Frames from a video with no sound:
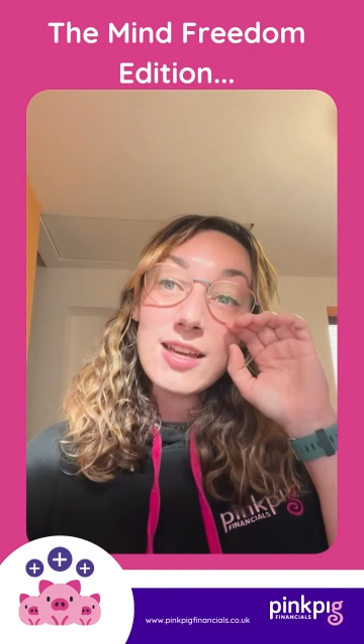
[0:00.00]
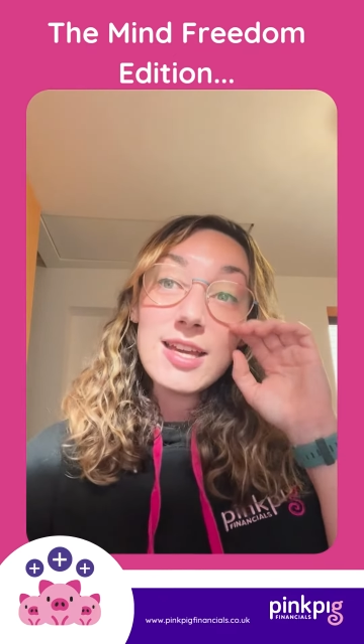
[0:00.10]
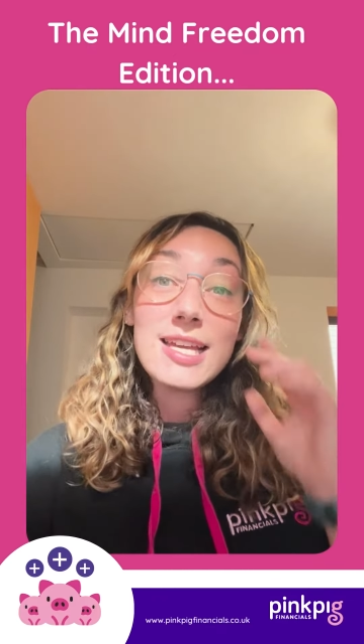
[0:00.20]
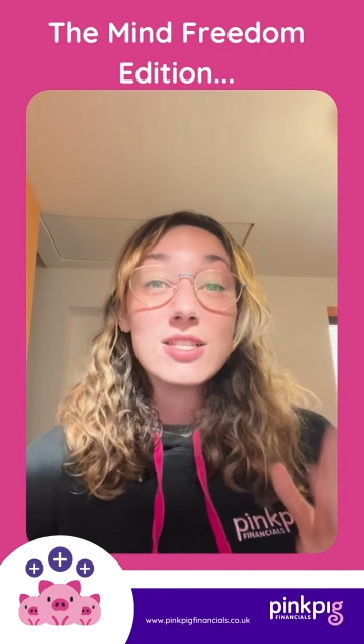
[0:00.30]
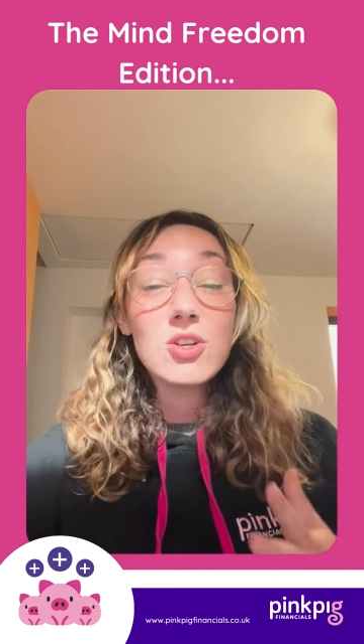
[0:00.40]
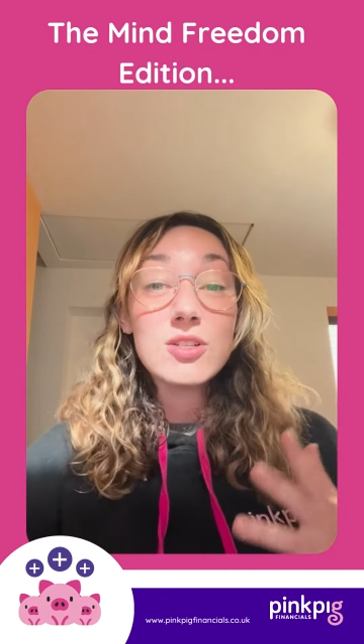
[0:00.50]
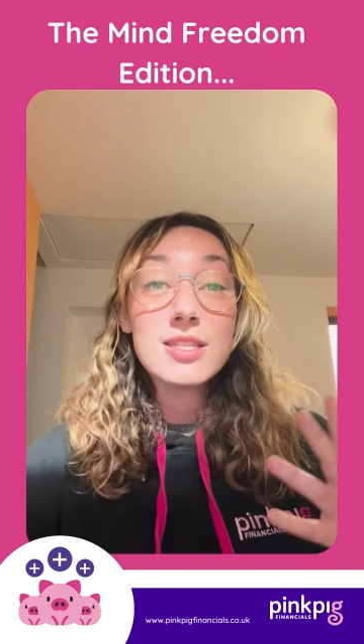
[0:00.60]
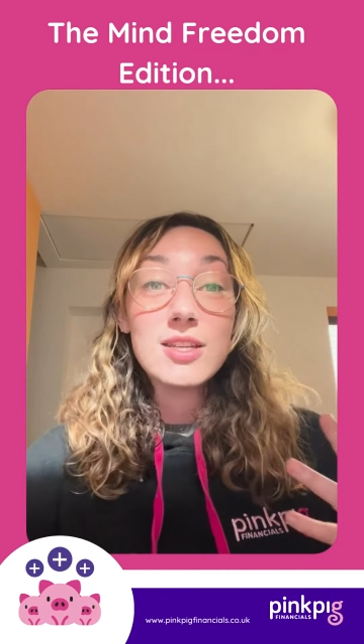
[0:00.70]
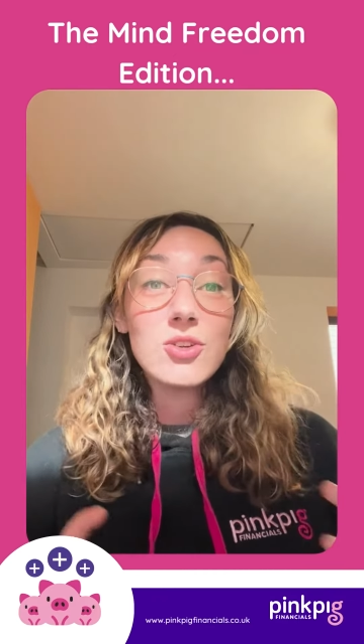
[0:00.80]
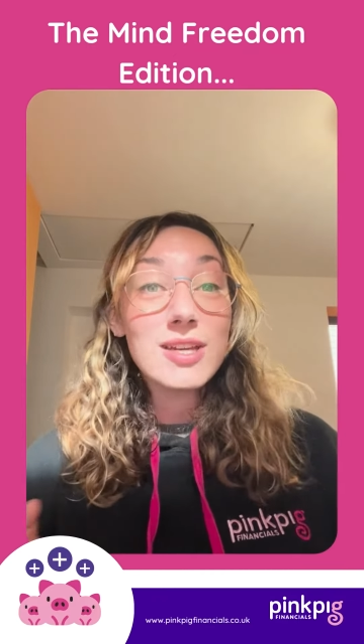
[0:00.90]
It's
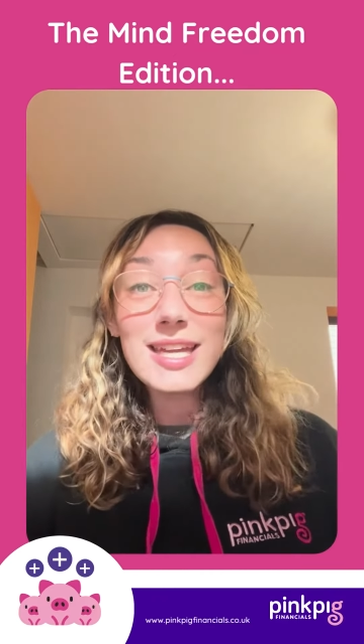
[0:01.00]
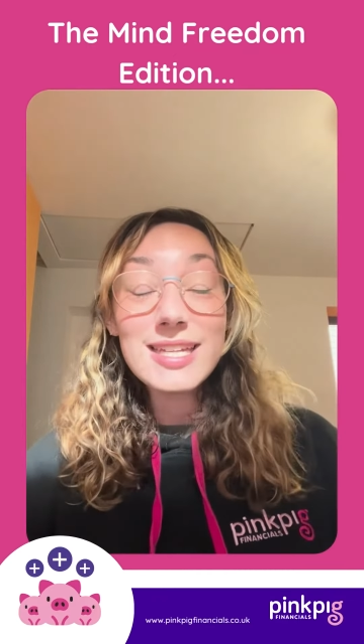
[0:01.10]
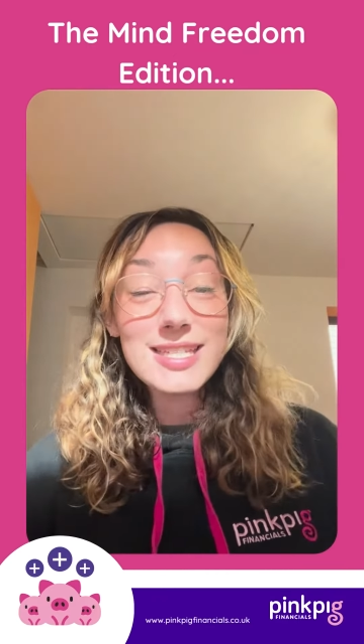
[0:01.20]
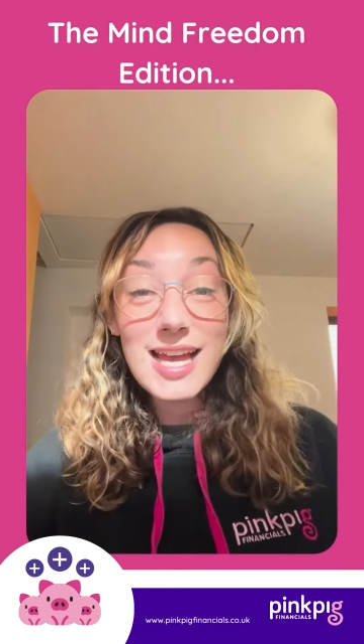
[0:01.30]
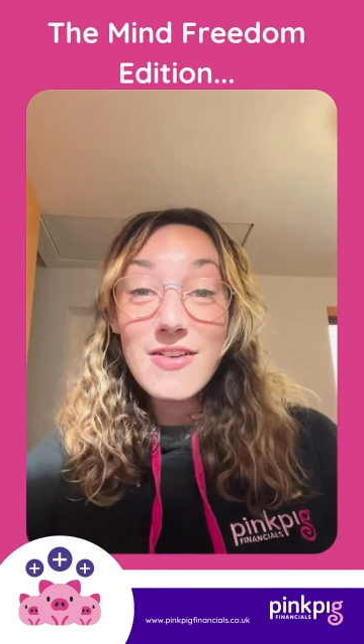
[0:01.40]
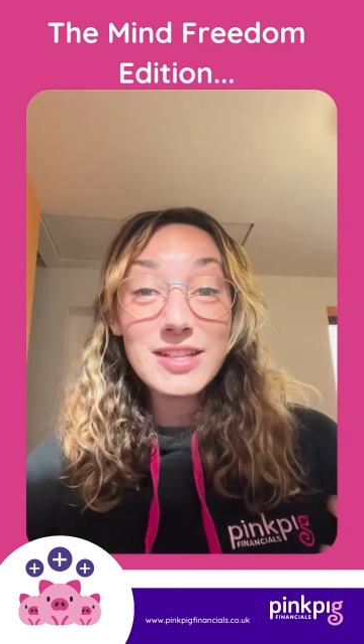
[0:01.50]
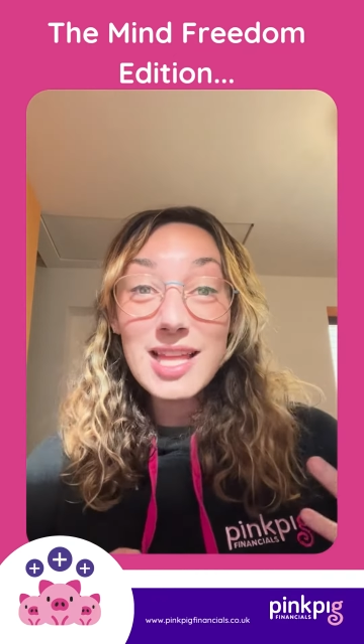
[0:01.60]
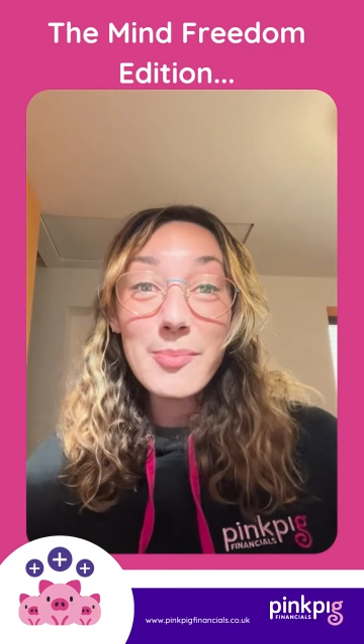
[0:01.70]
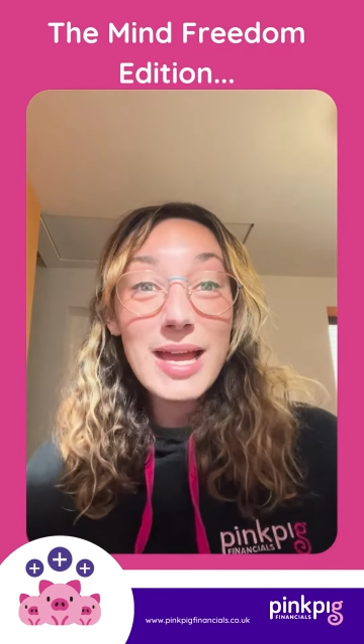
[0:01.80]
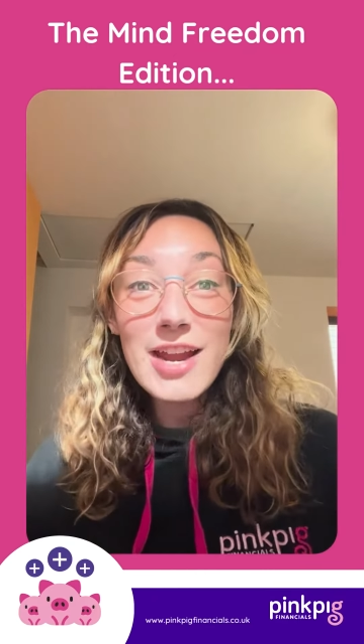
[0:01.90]
costing your kids having
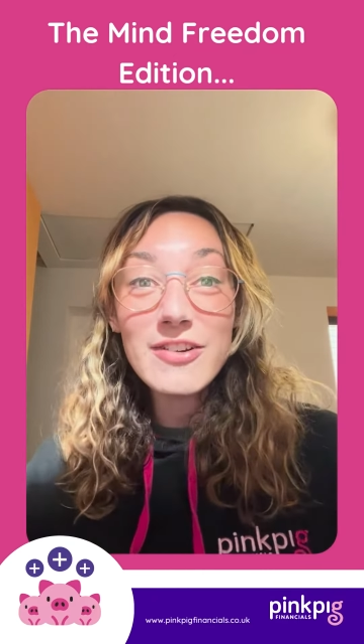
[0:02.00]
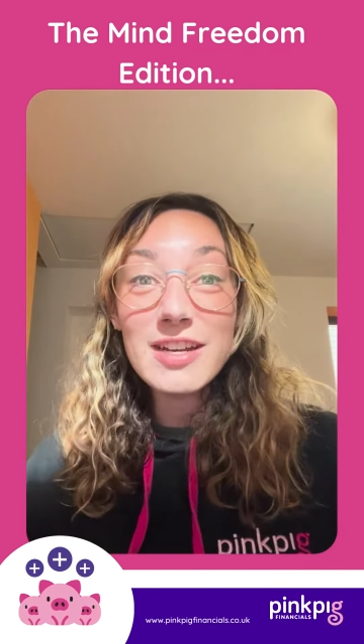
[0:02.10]
their parent